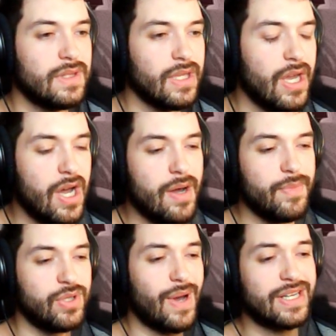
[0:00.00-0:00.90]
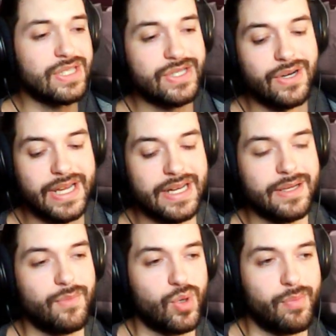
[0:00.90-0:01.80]
you actually start
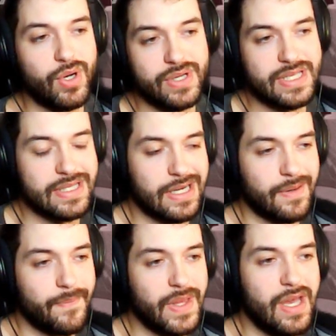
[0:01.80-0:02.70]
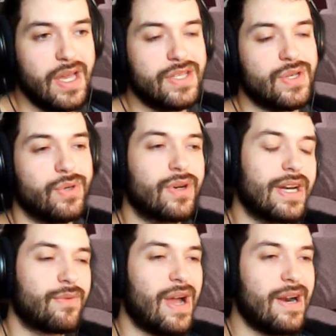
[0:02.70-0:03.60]
getting more bonuses here. So you're
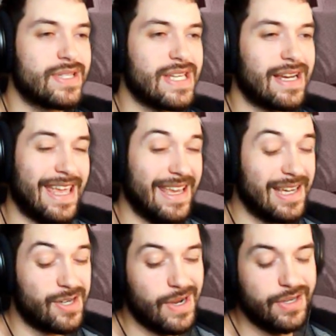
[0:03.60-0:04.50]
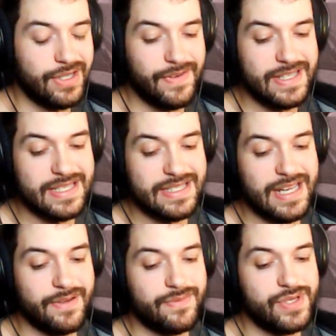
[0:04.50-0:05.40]
getting Rider Attack and Rider Defense
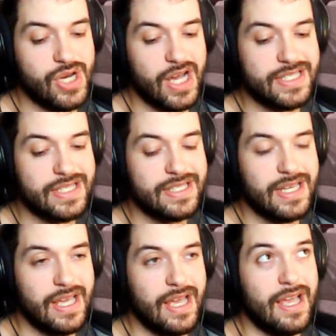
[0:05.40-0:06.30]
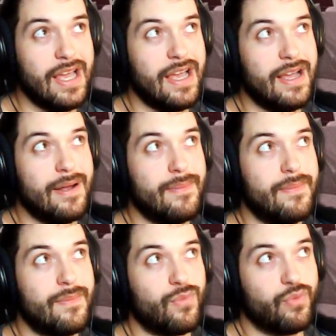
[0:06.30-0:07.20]
instead of just
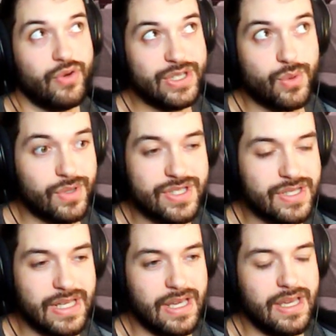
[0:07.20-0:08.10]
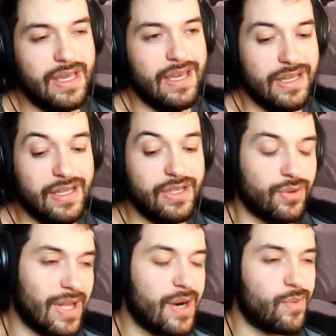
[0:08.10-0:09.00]
resource. In
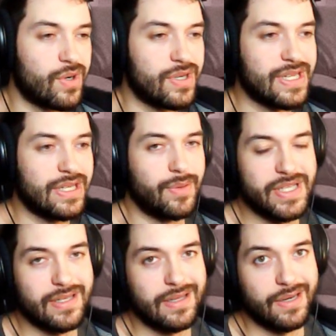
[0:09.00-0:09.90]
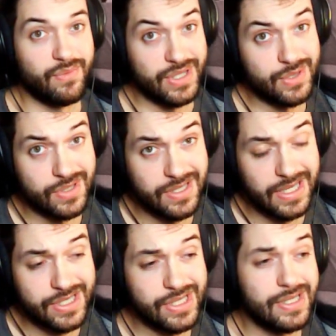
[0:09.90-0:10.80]
your Lion Warrior set, you're basically getting resource
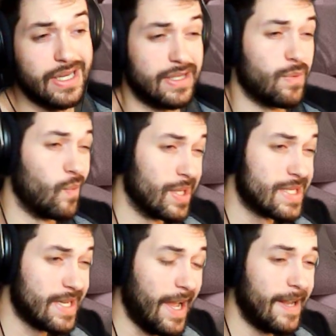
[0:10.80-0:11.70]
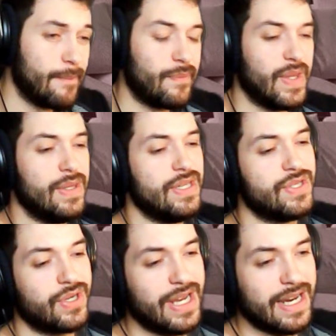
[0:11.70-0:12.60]
collection and then 1 stat. In
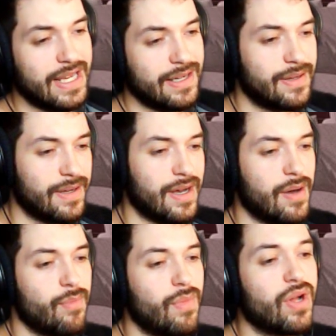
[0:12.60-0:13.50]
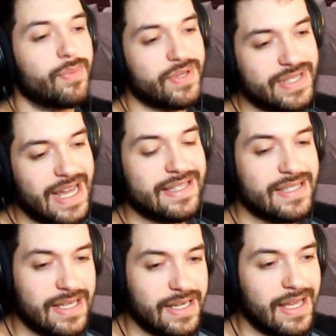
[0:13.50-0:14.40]
these, you're getting multiple
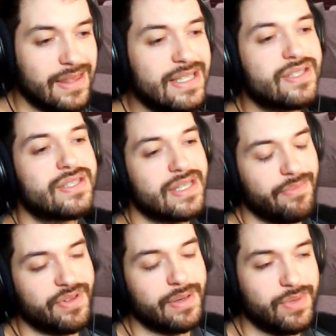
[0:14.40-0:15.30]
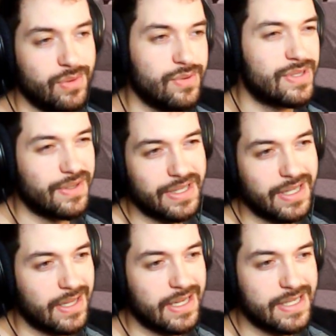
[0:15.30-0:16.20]
stats in at least some of them. You do still get
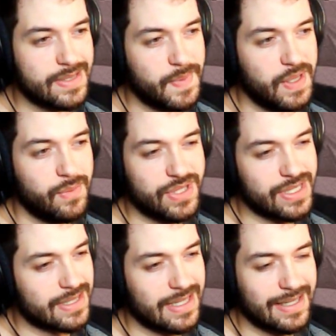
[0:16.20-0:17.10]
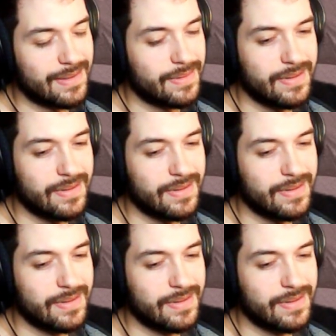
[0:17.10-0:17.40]
the collecting speed, which is like